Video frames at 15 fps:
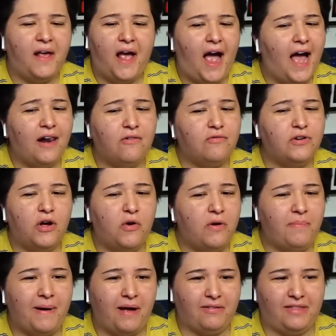I don't know
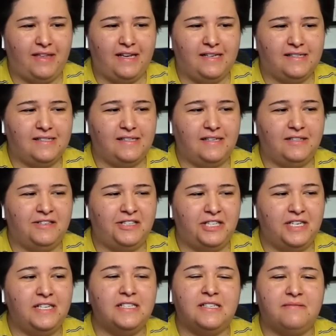about this.
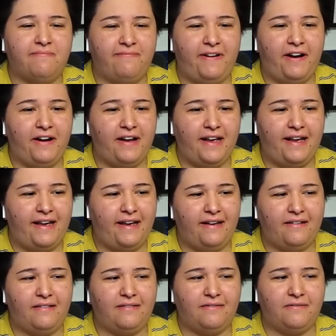She's
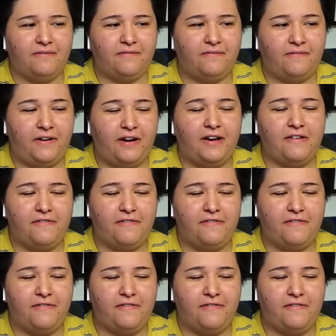very, very